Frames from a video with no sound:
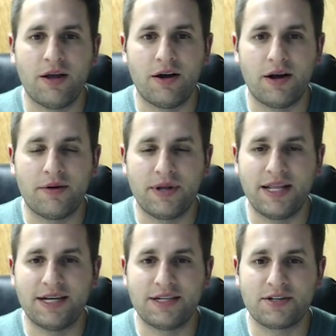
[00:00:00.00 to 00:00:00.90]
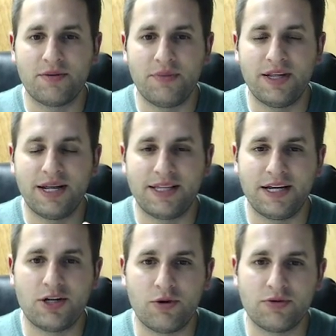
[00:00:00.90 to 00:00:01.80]
And that doesn't mean that they
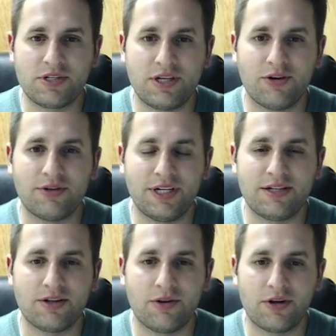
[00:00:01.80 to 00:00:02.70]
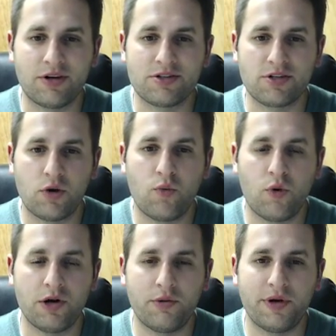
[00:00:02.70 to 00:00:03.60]
don't still need to learn. So
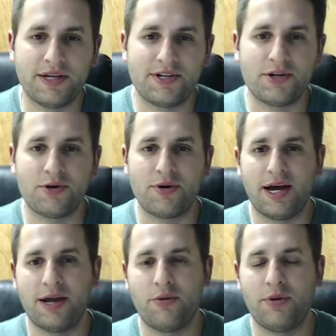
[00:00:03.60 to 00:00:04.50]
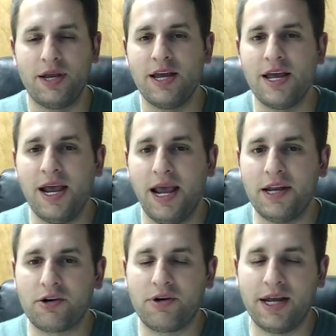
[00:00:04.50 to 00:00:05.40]
what do we do? How do we
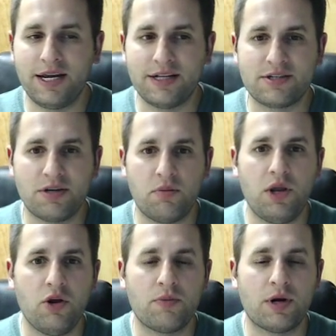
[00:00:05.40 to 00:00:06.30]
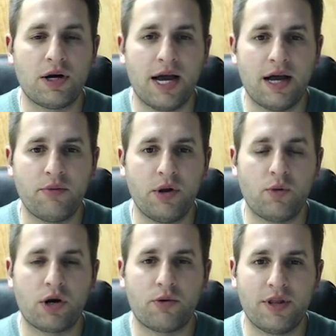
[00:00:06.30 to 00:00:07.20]
integrate in some humor? How do we
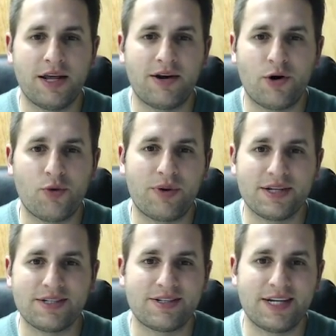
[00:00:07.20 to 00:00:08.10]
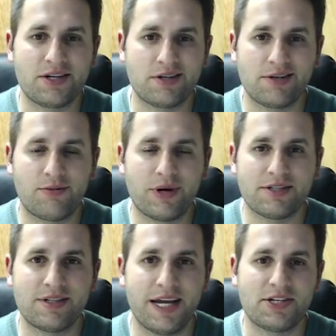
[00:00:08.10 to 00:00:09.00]
work within our own
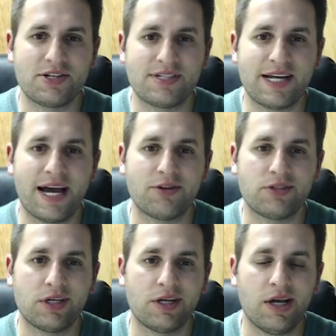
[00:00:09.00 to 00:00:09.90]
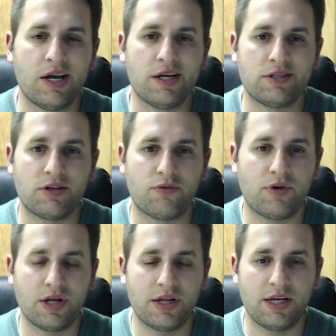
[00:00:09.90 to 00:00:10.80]
presentation style to
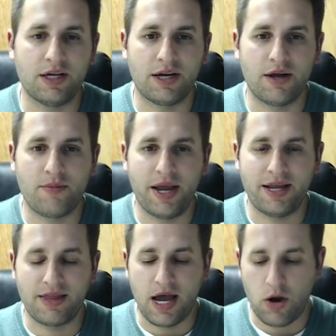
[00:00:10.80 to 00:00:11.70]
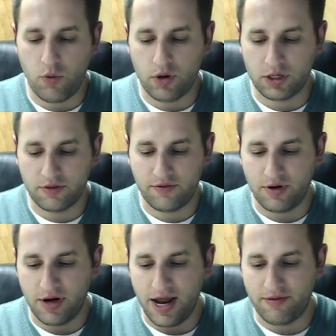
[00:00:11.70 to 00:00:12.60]
really make that work
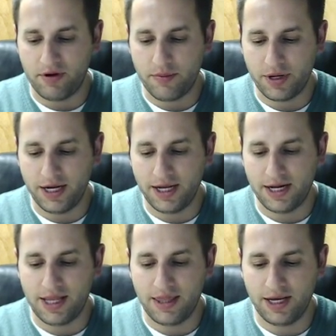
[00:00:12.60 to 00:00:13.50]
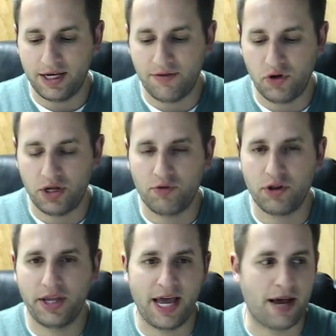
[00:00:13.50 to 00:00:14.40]
for everybody? And I think if you can
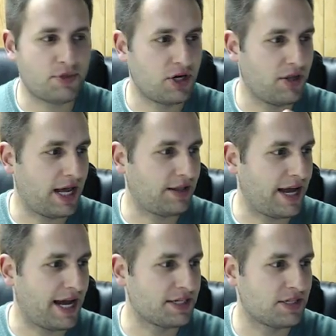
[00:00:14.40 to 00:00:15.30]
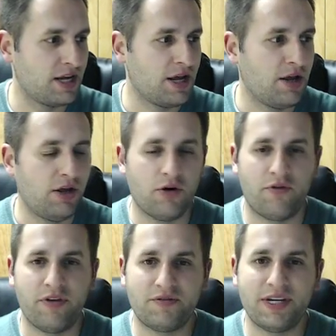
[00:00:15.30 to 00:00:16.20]
really capture that last
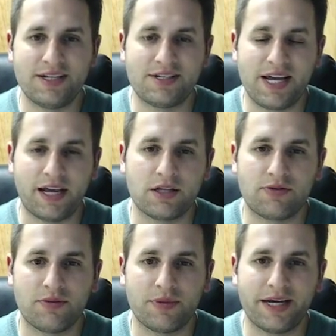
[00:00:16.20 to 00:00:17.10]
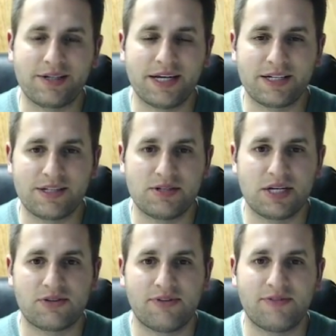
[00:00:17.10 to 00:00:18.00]
15 seconds from like 6 to
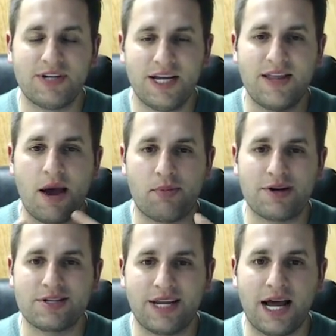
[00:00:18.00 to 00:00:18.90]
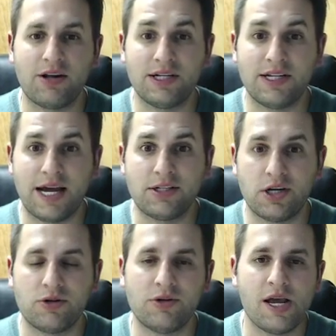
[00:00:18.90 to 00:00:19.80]
6:15, that personality and that
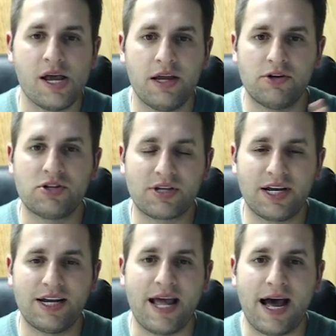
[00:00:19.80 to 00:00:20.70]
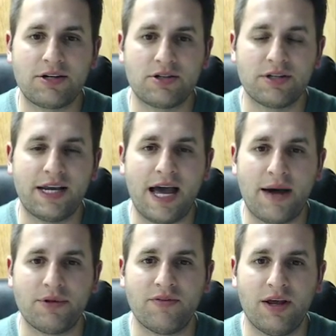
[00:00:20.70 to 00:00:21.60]
tone, you're just going to naturally
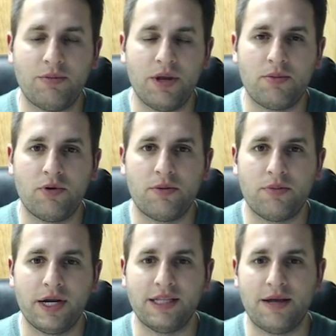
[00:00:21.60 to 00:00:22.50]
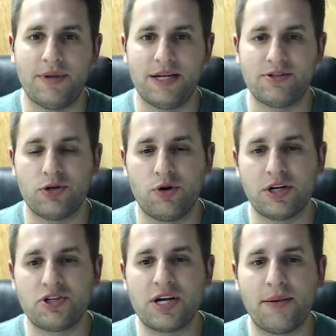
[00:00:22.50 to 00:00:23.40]
captivate people and bring them in. So
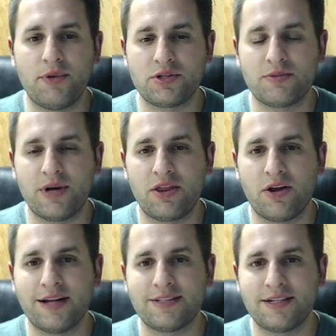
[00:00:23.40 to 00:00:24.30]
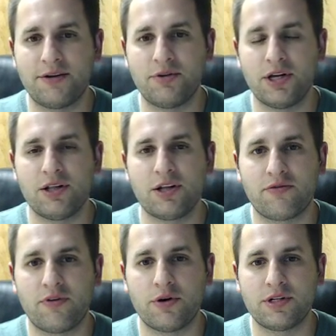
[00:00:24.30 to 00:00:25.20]
good job. Those are my thoughts, and I really look
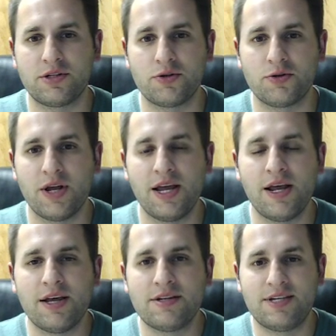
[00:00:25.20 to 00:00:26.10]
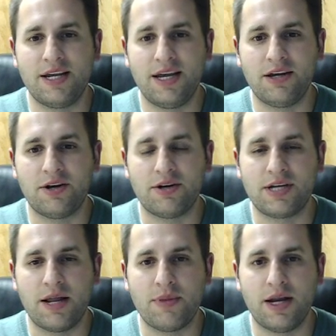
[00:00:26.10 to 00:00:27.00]
forward to seeing your
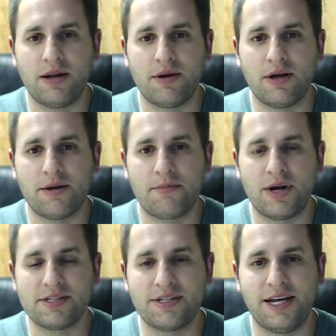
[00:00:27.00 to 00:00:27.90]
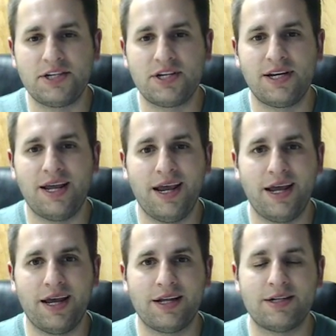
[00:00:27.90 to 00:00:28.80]
10-minute presentation
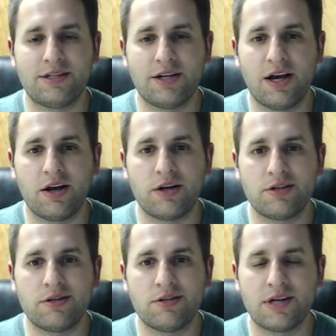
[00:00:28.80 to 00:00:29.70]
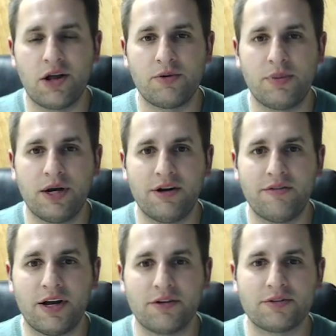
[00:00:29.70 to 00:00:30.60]
and good solid peer
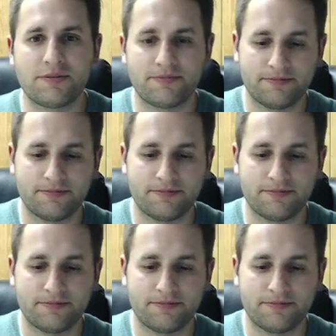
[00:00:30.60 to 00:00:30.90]
evals.